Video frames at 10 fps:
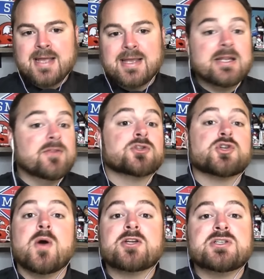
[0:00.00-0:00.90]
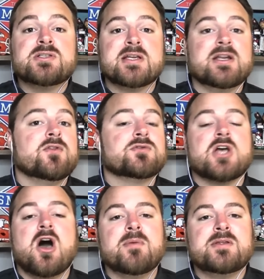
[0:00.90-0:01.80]
get in those questions, get in those
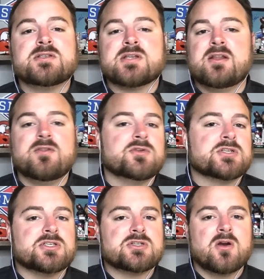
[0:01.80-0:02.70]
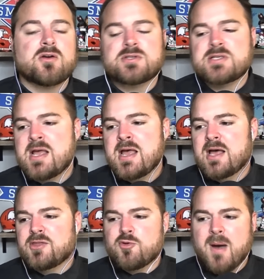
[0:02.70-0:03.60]
comments, get in those concerns.
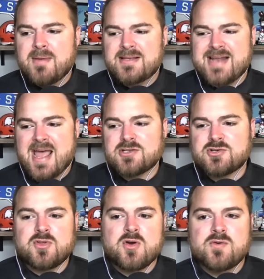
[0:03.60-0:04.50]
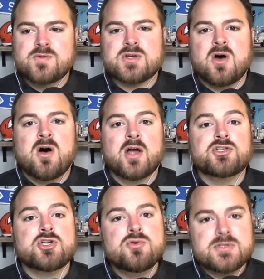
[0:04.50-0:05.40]
do my best to answer those on
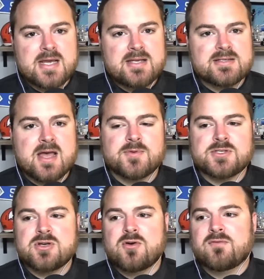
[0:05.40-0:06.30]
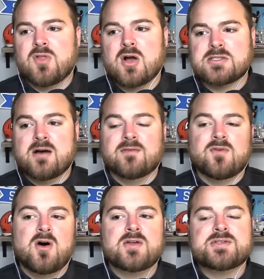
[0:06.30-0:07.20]
Tuesday's episode of Locked On
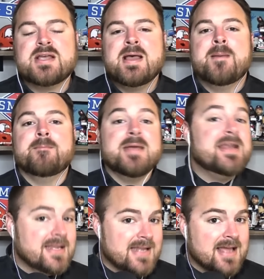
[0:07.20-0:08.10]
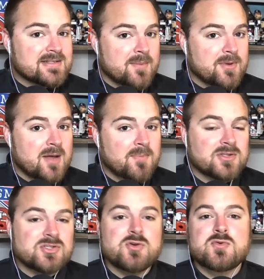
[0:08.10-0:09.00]
Vols. Media Day is coming up
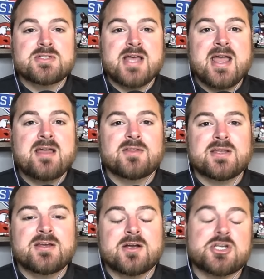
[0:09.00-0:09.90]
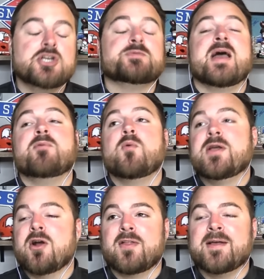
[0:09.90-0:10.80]
on Tuesday, and the uh, excuse me, I'm a
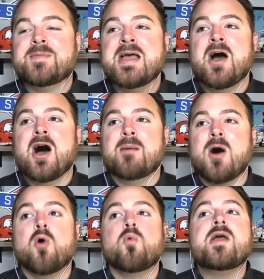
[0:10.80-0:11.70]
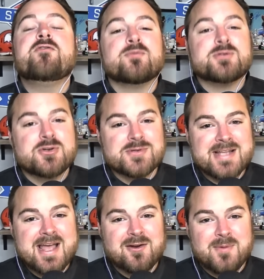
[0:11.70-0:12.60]
week early. Um, a week from
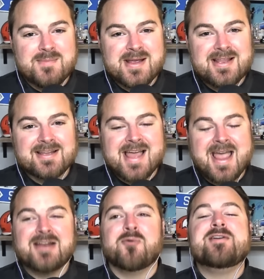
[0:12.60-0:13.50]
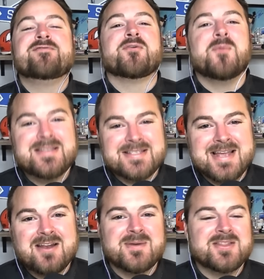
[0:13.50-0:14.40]
Tuesday it'll be Media Day, and a week from
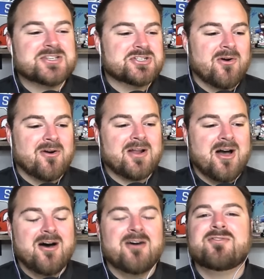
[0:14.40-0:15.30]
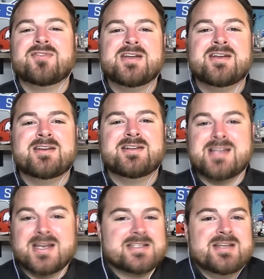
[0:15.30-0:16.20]
Wednesday it'll be the start of
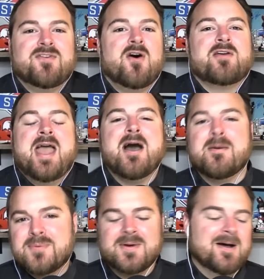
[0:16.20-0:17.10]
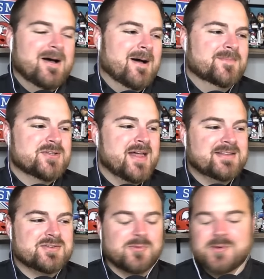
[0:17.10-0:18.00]
Tennessee fall camp. Um, so
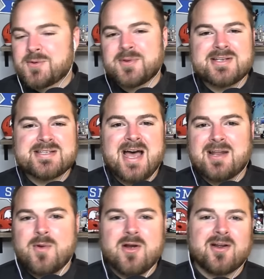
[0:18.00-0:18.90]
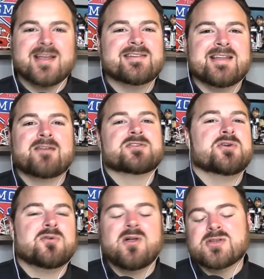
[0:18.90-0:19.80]
that's really, really exciting. We are getting ever
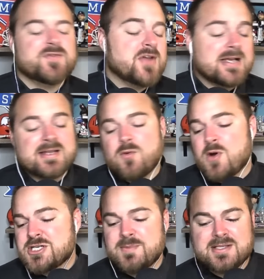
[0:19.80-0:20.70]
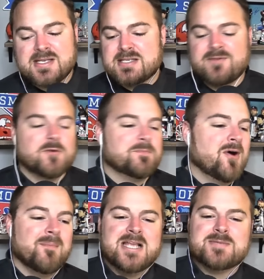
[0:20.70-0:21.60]
so close. If you guys have a question about Tennessee
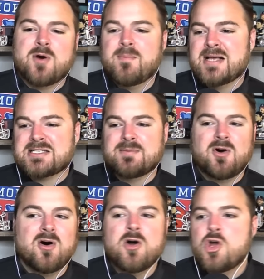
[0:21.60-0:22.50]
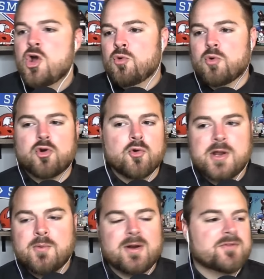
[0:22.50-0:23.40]
football, baseball, basketball,
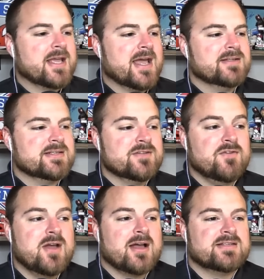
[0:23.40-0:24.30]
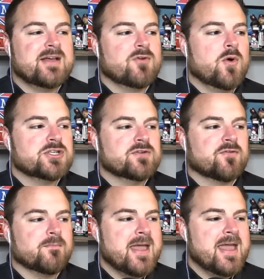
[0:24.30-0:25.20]
recruiting, whatever the case is, if you guys have a question
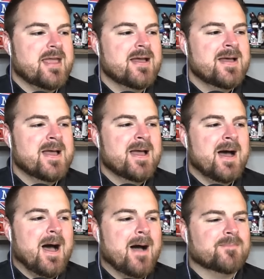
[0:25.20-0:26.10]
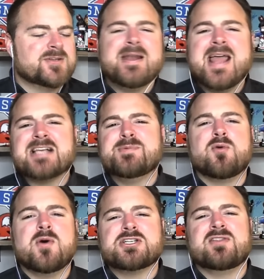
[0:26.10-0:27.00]
for me, um, somebody asked me a
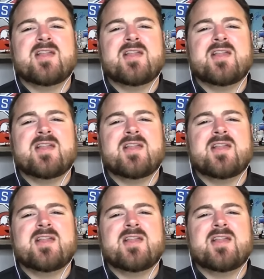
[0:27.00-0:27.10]
question